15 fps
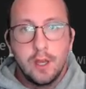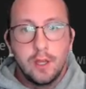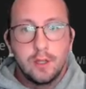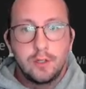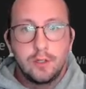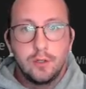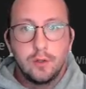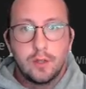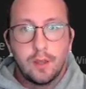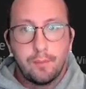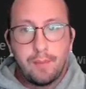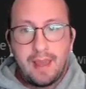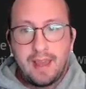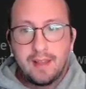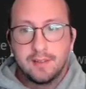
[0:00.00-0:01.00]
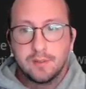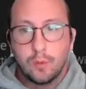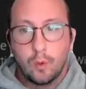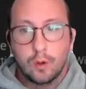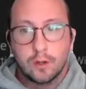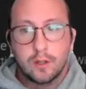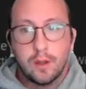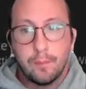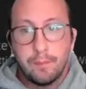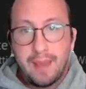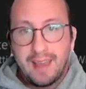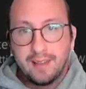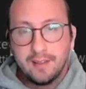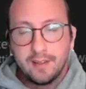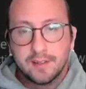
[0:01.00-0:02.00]
to commands or
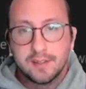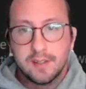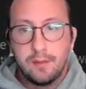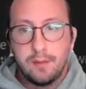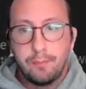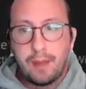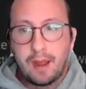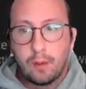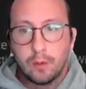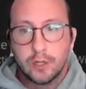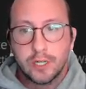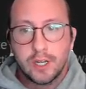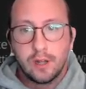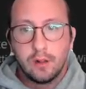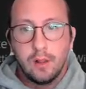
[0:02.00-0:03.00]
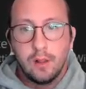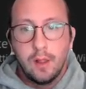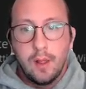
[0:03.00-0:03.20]
commandlets in PowerShell,